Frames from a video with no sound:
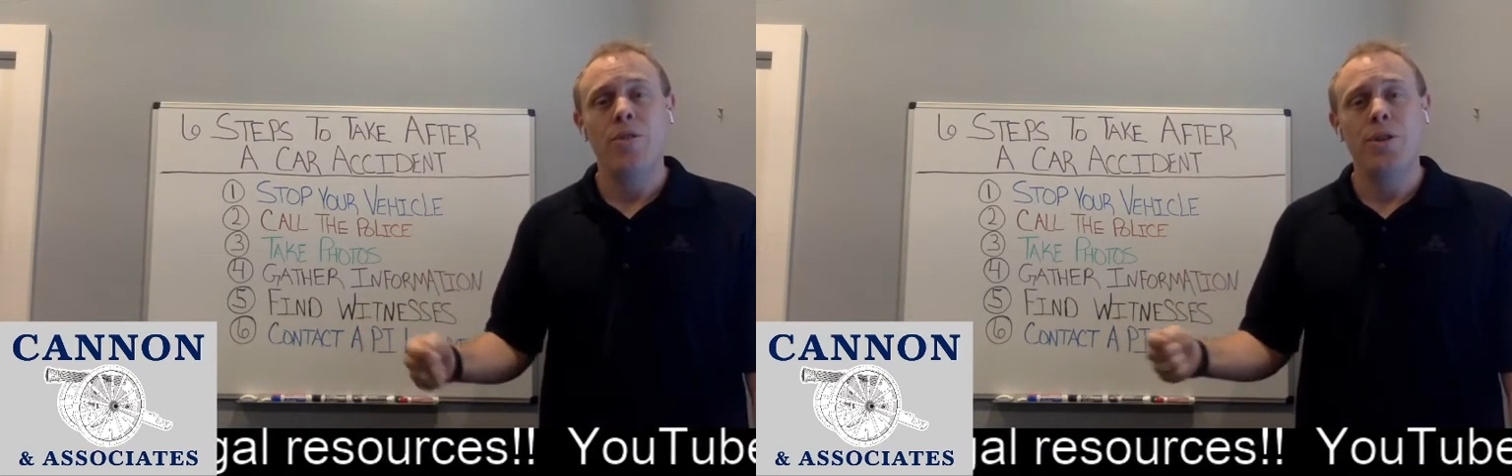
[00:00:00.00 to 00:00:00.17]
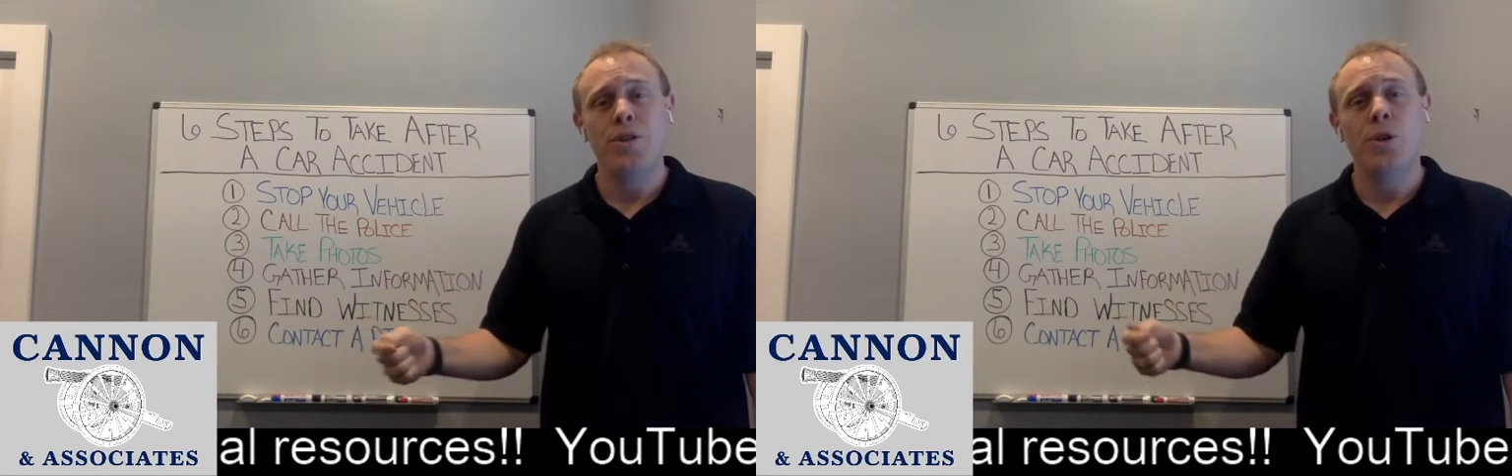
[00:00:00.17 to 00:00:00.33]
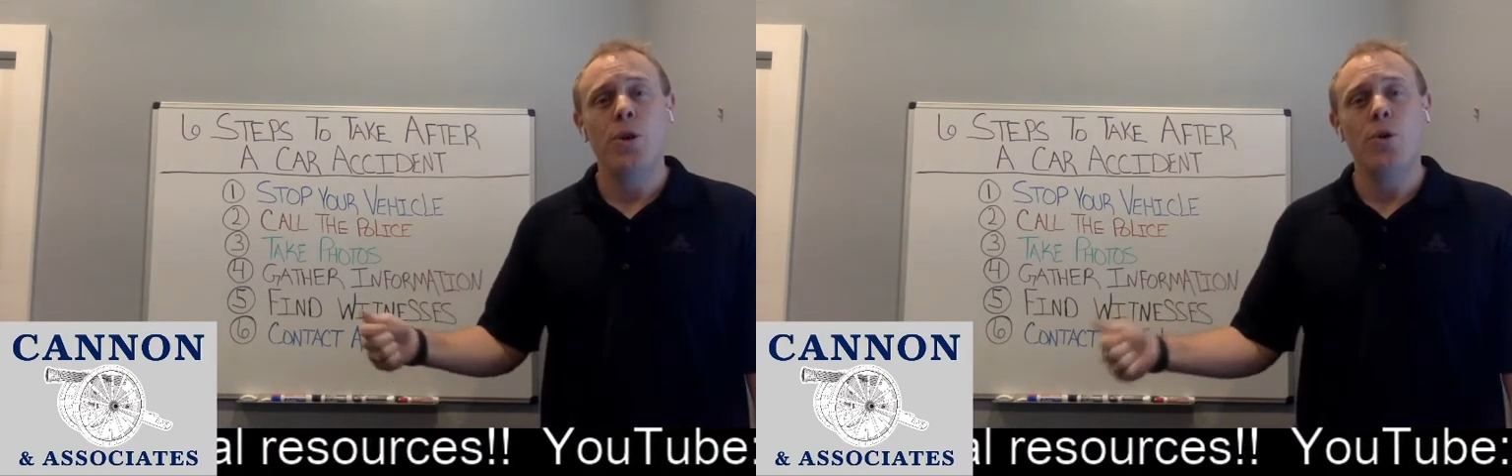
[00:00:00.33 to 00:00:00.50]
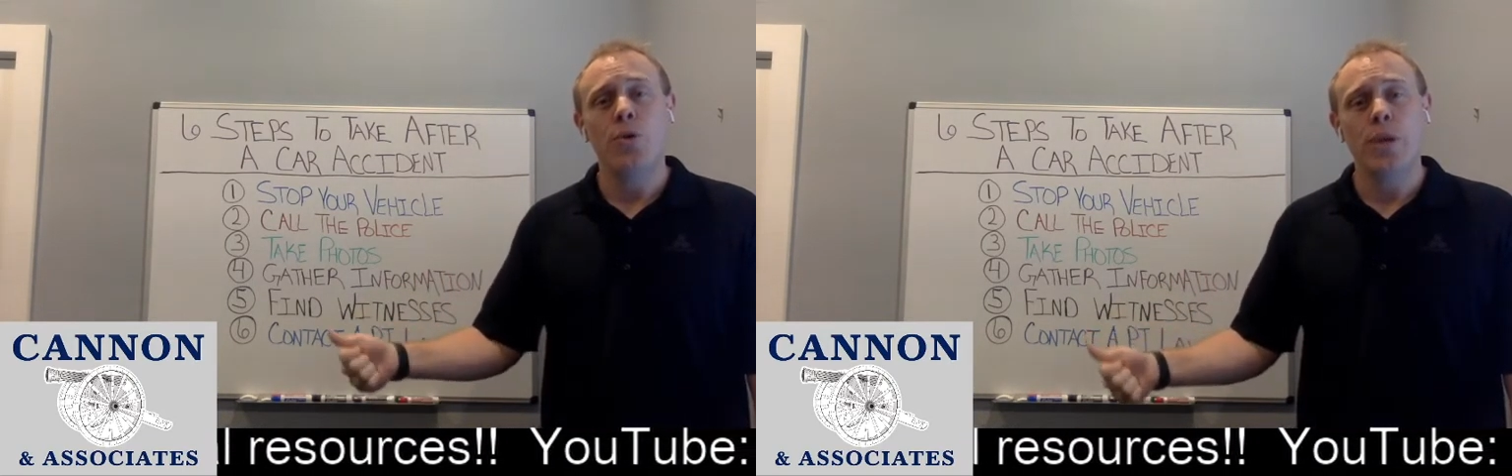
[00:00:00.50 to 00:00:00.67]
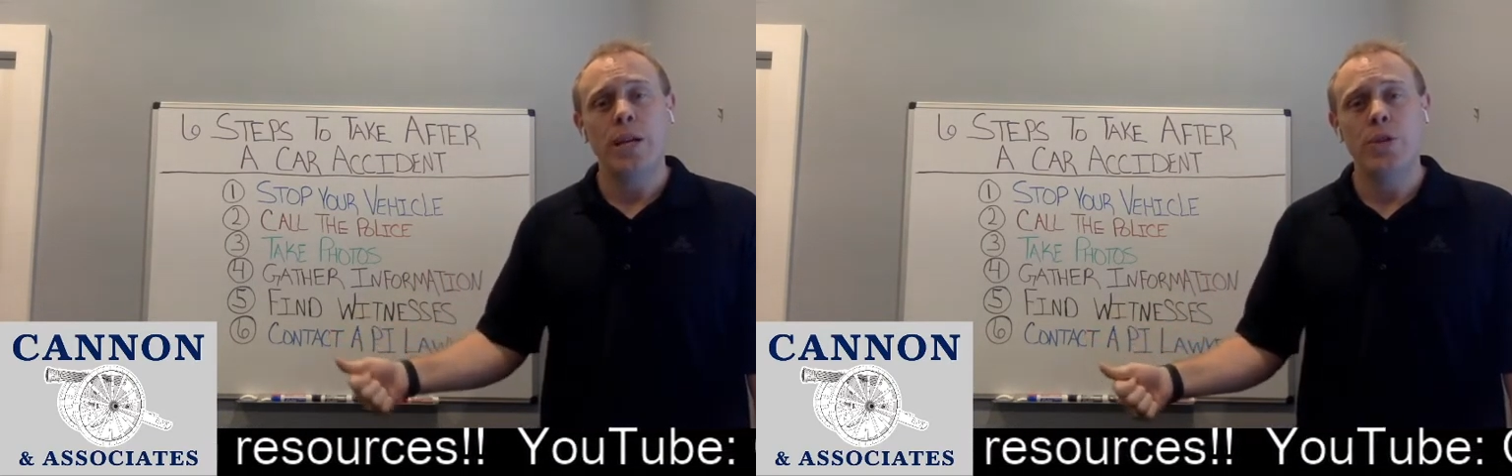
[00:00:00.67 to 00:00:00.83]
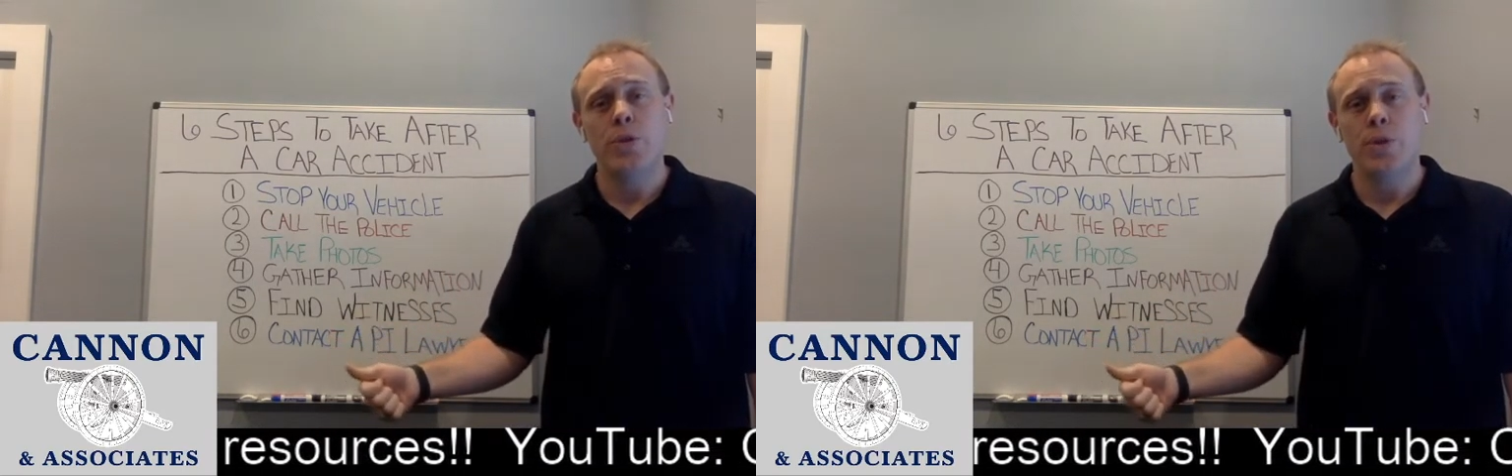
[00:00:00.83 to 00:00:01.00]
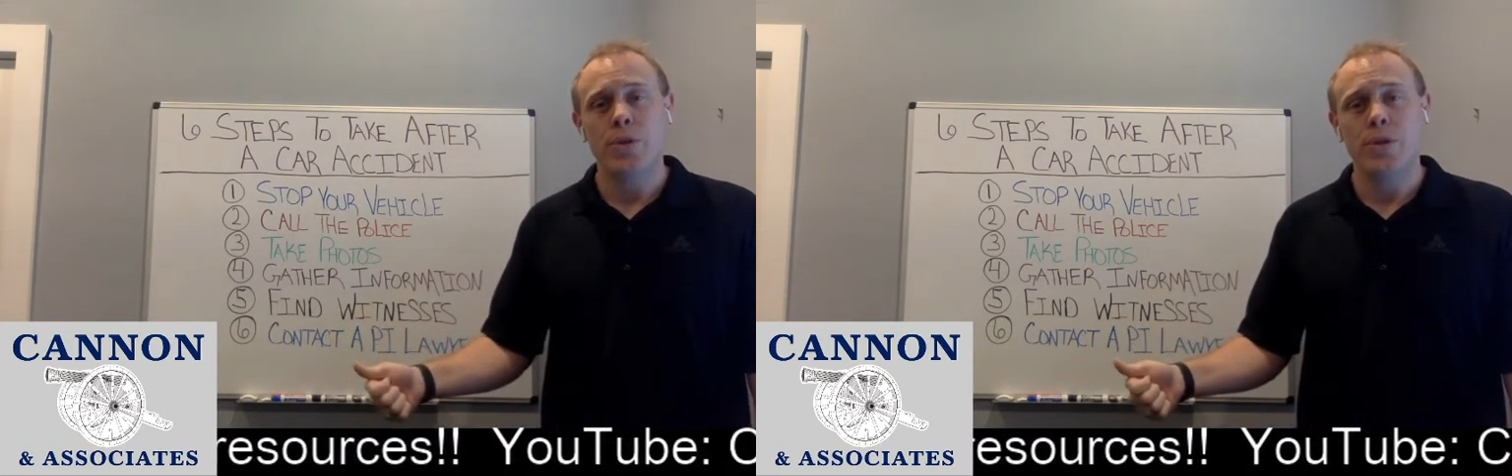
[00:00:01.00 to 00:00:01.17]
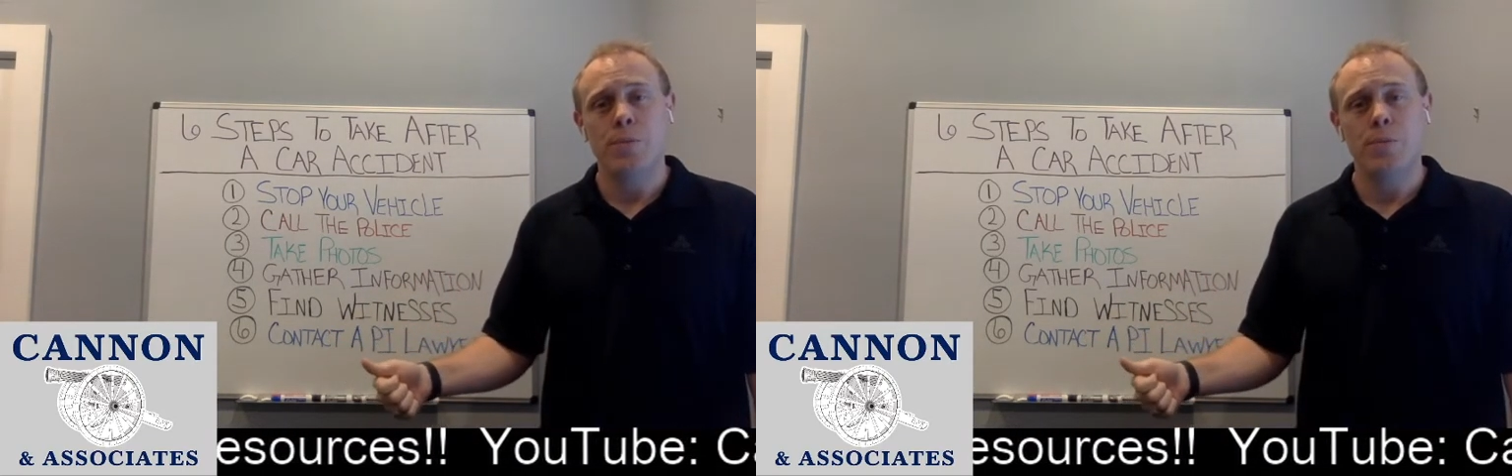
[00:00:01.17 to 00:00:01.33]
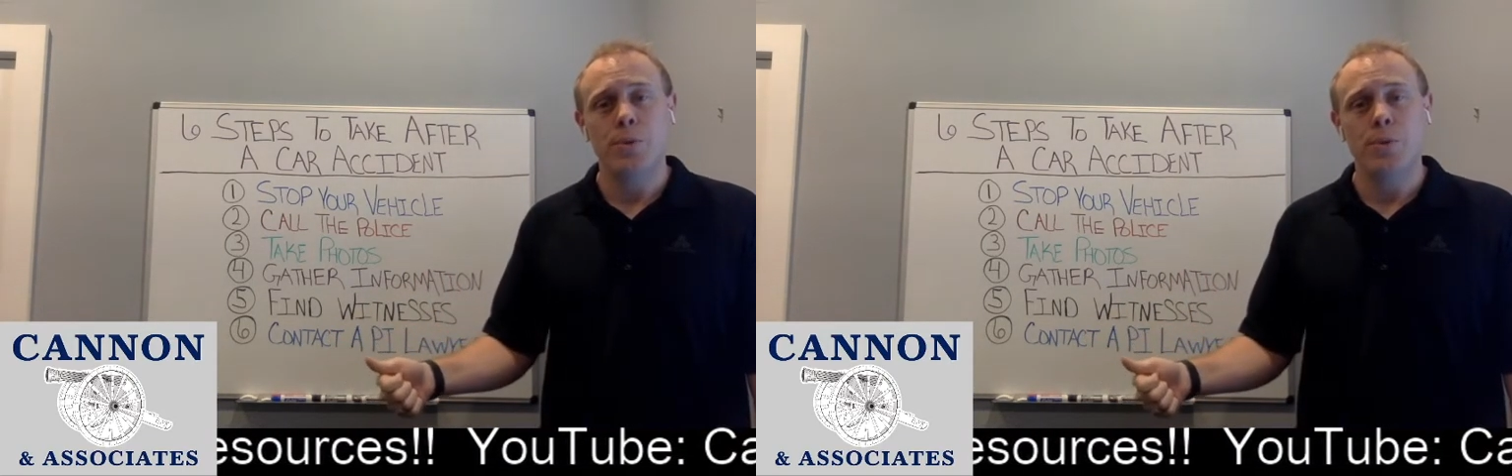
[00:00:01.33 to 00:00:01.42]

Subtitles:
these are the injuries this